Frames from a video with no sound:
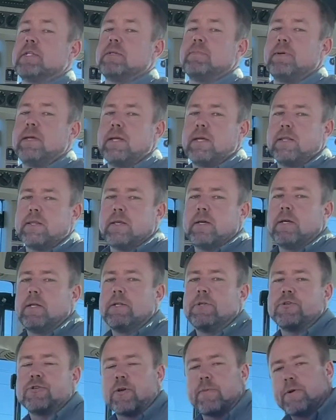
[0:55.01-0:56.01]
to be the
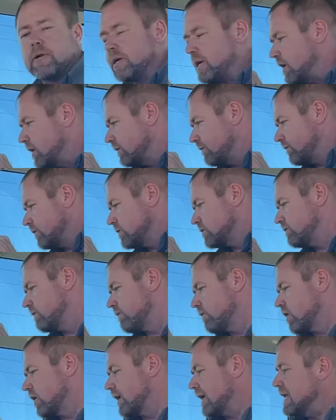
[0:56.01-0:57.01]
distributor here for
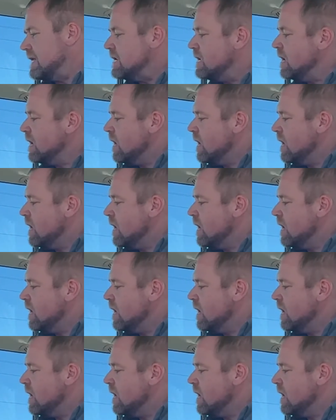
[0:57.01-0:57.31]
Sveaverken.